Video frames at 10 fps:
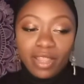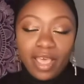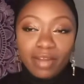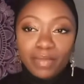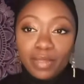a
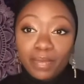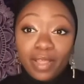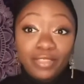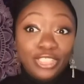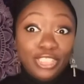lot of
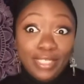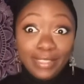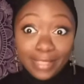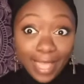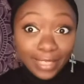people are
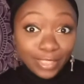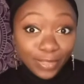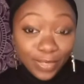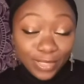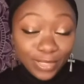just catching
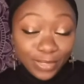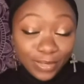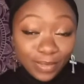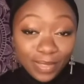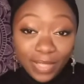on
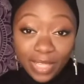to.